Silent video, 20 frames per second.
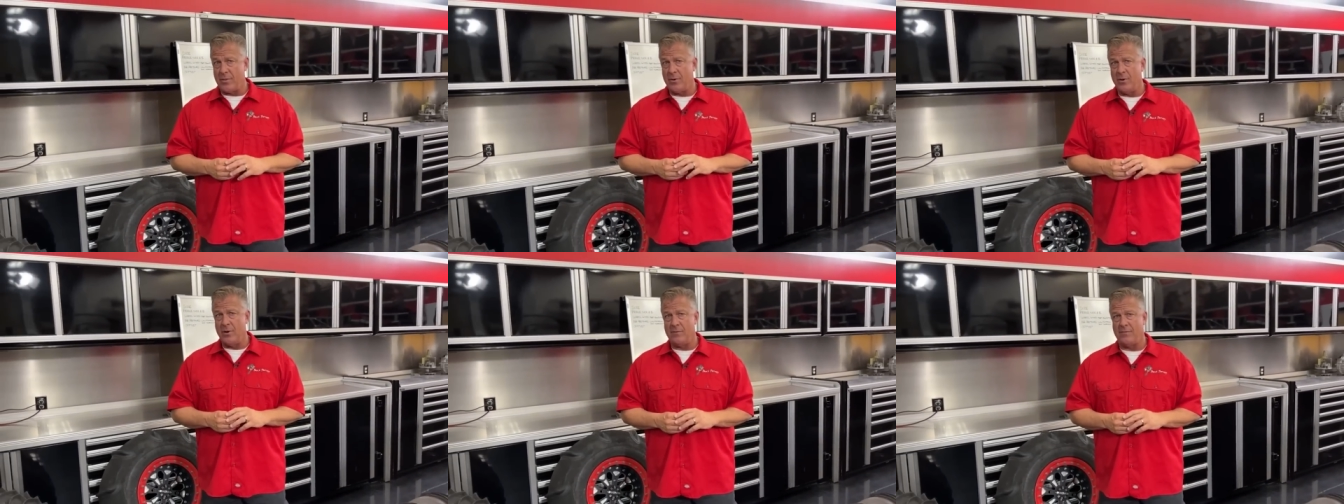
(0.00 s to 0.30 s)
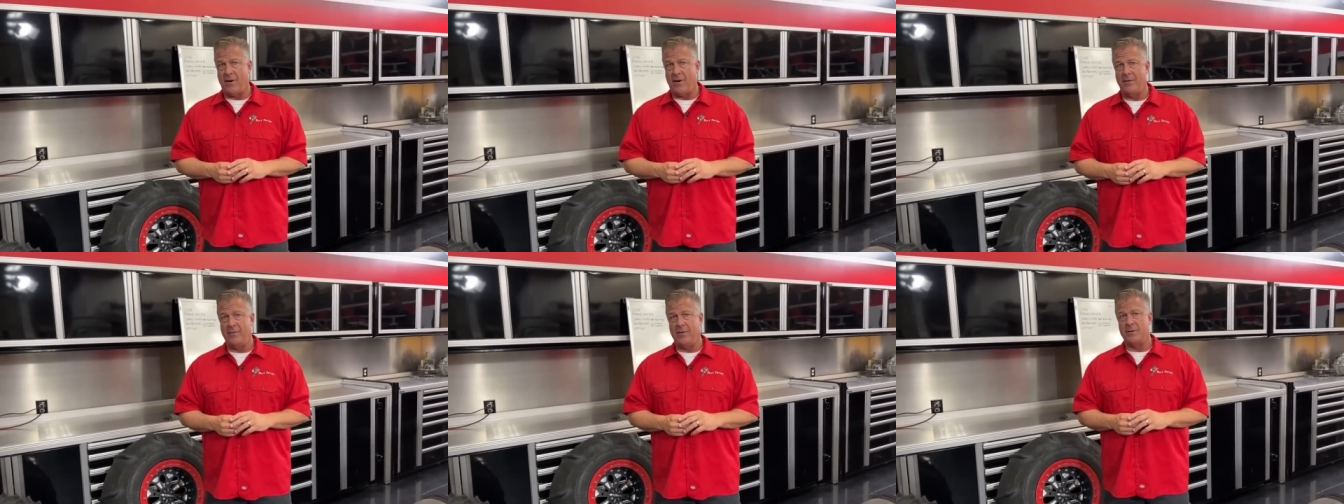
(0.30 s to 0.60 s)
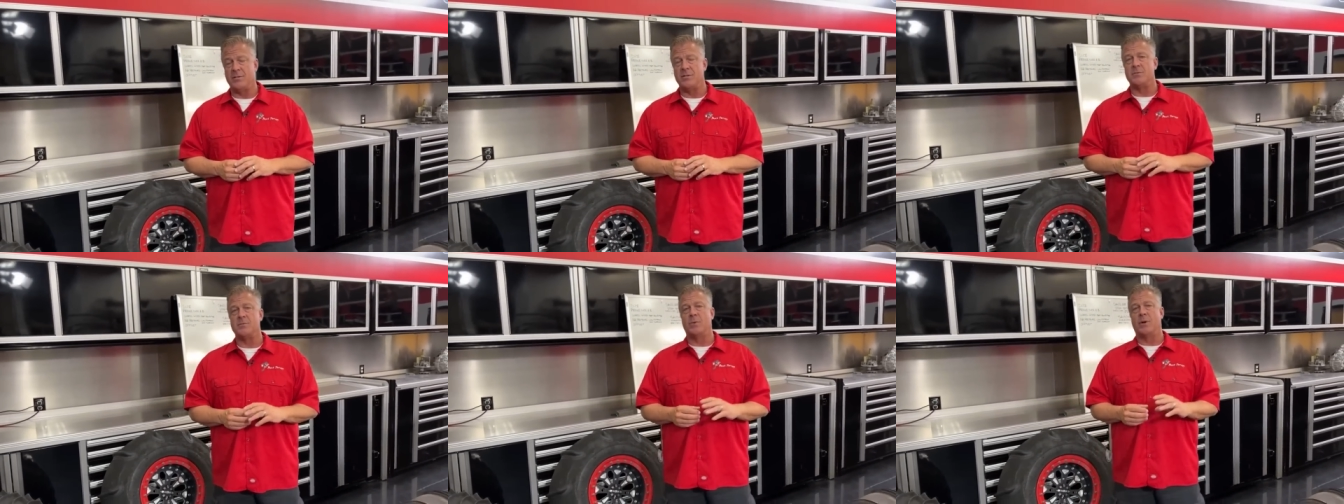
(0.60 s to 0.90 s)
35
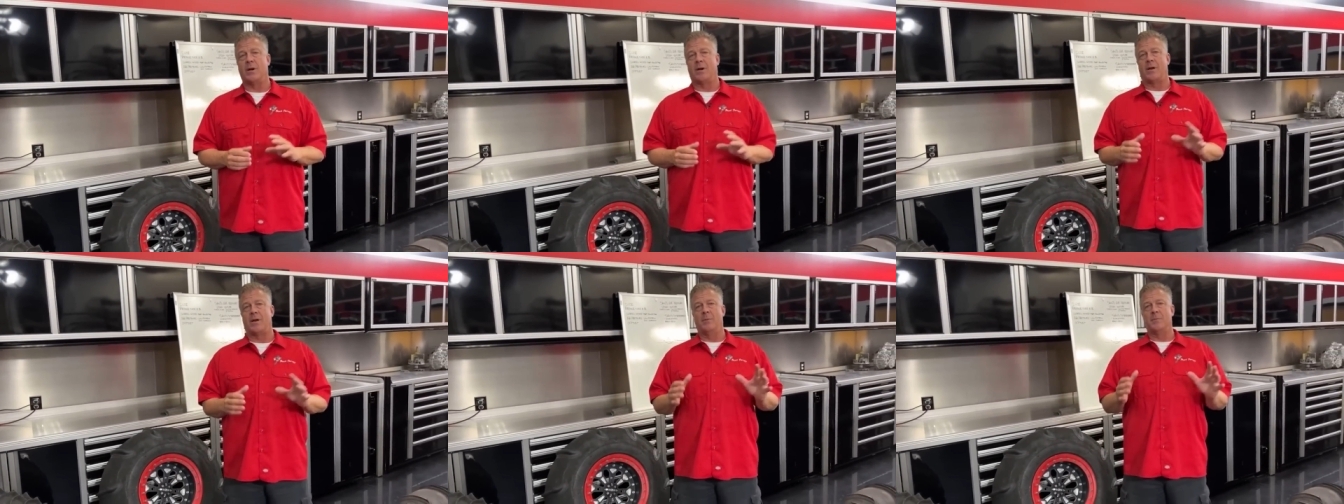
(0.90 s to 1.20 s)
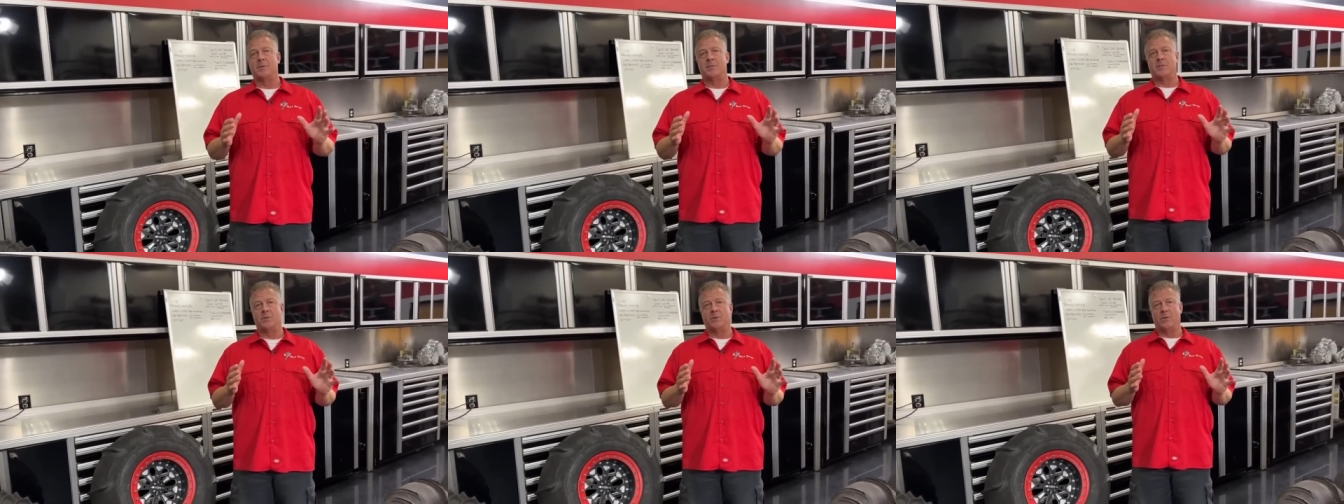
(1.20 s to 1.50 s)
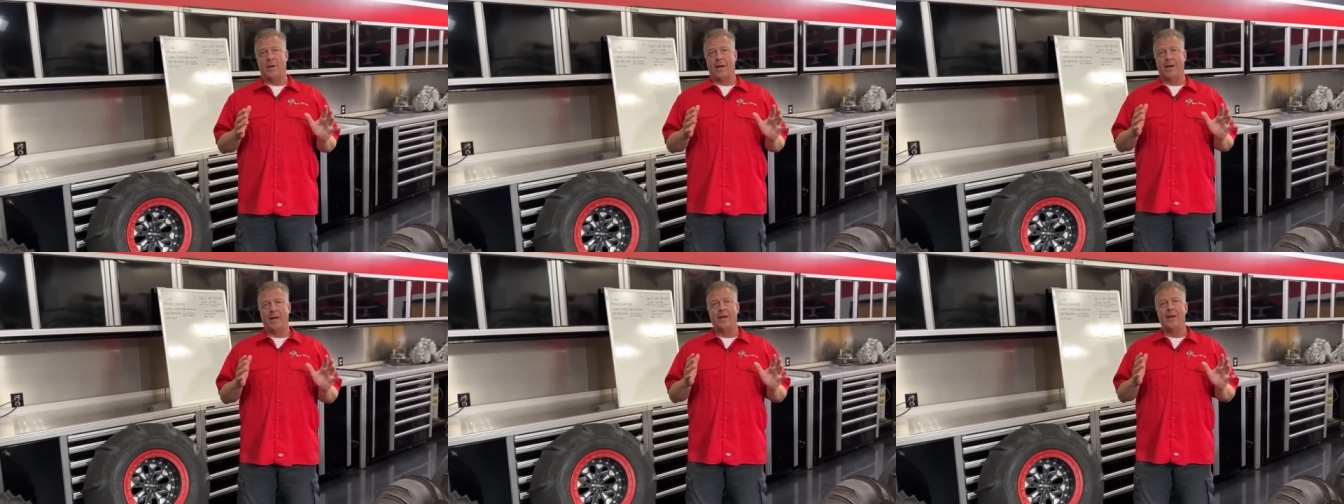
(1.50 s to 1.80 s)
inches when it comes
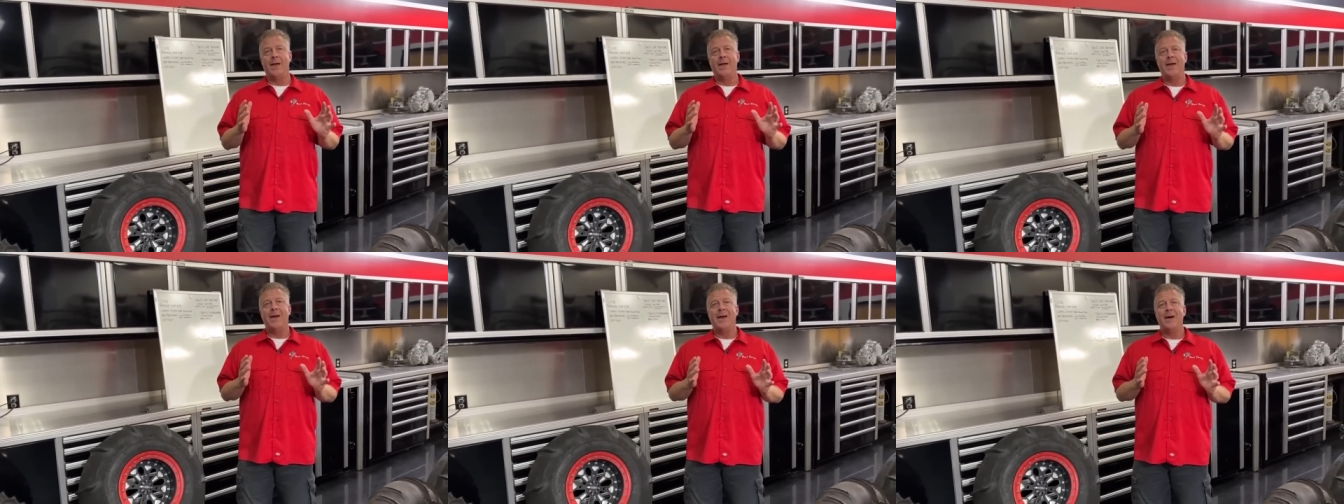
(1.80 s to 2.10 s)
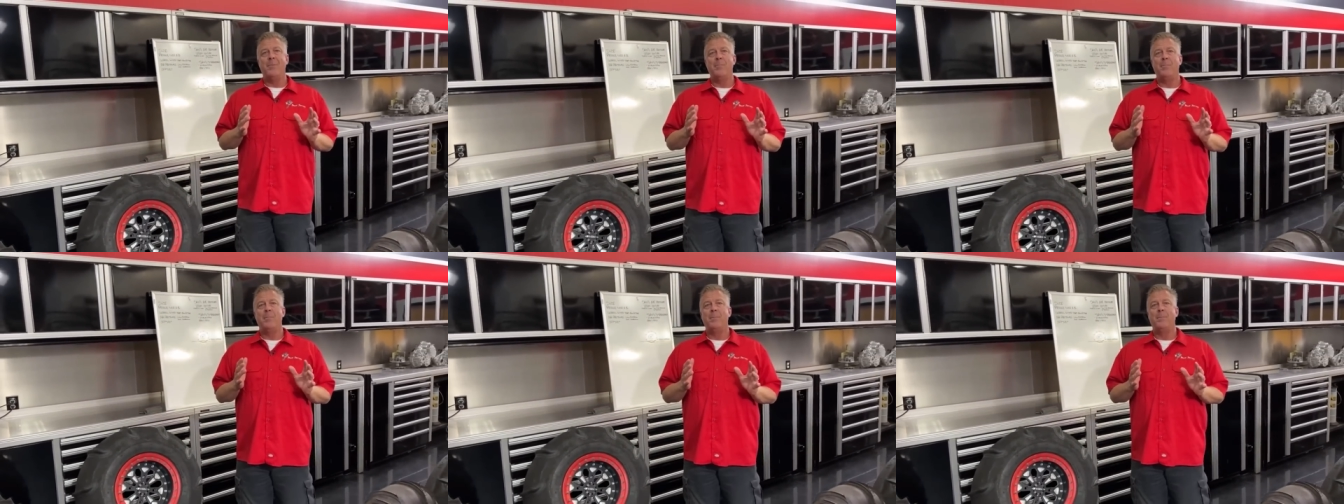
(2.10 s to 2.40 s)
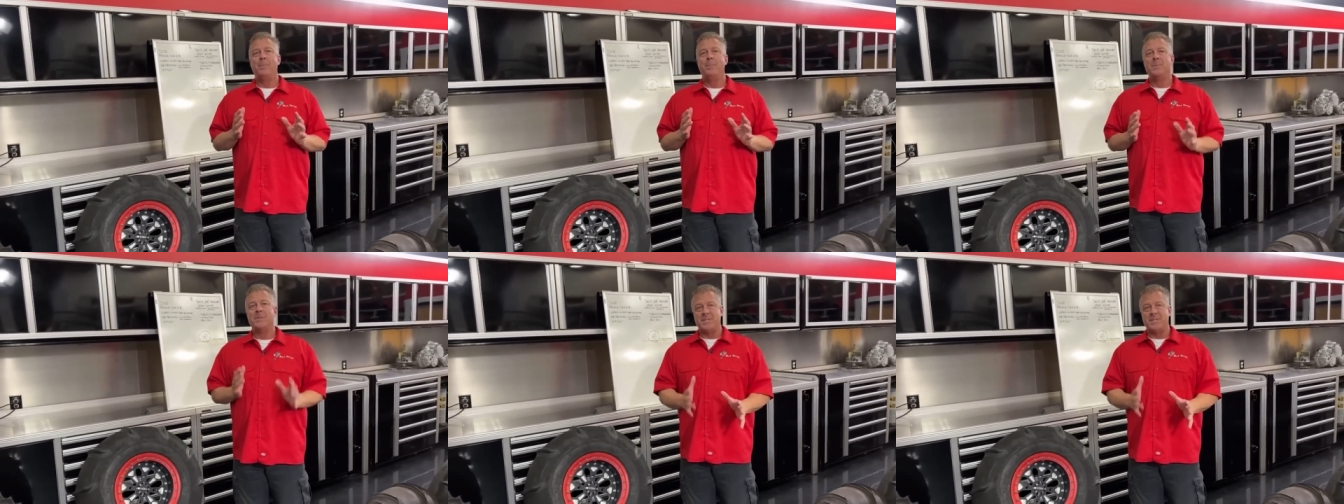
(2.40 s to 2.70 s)
to a
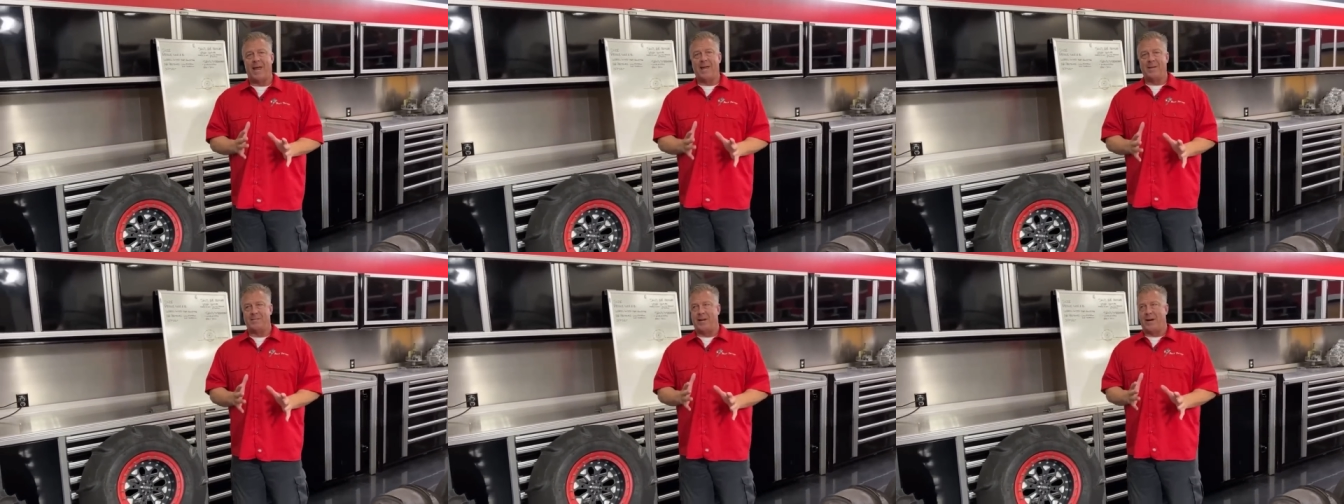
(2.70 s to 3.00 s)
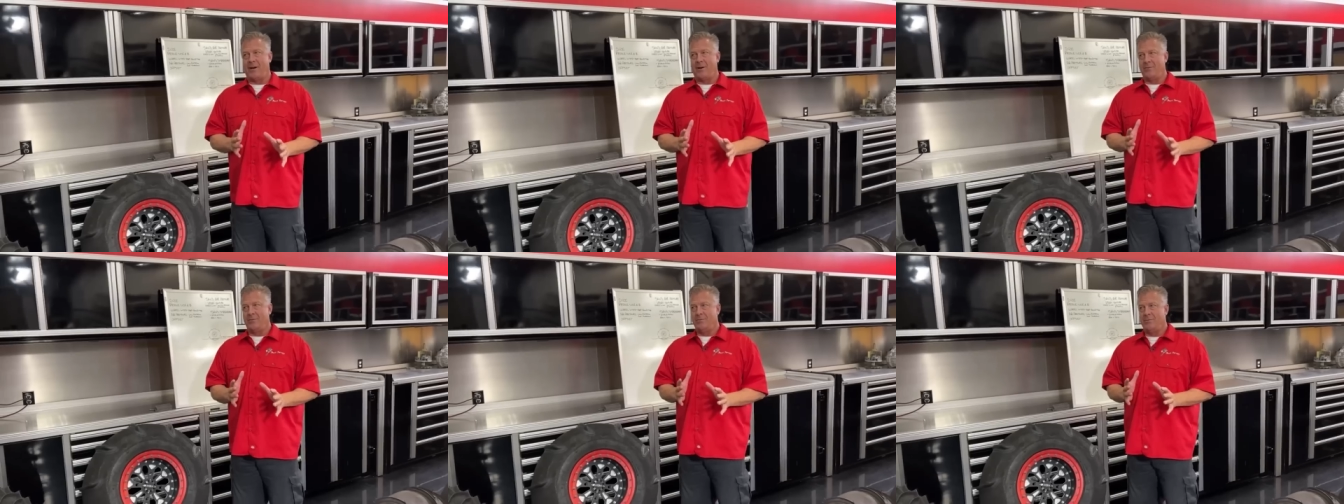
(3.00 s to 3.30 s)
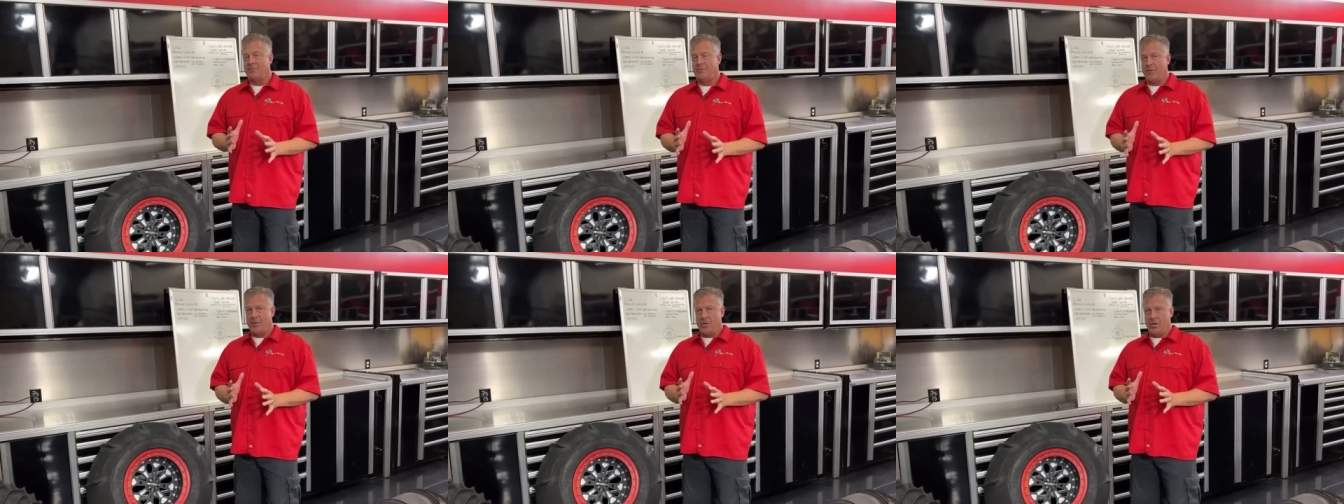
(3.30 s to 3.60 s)
sand tire
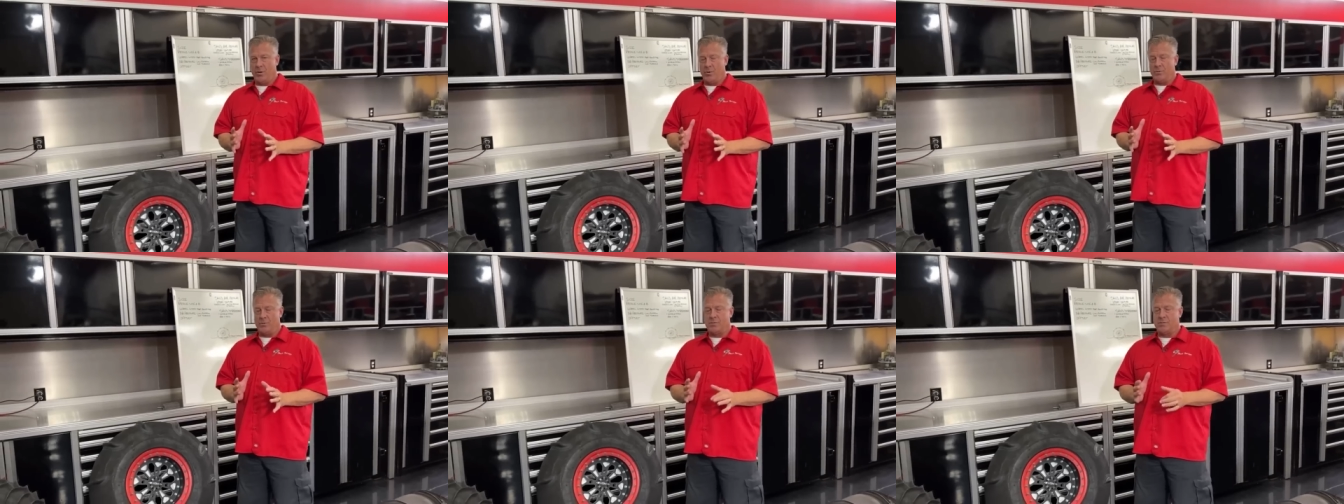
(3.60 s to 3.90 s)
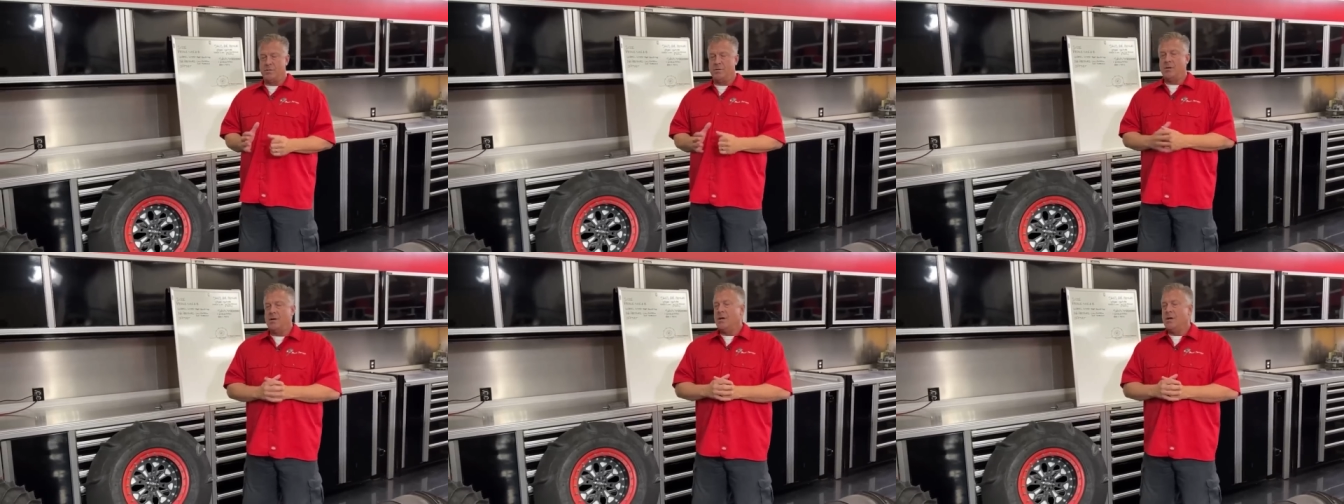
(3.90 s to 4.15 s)
for the dunes.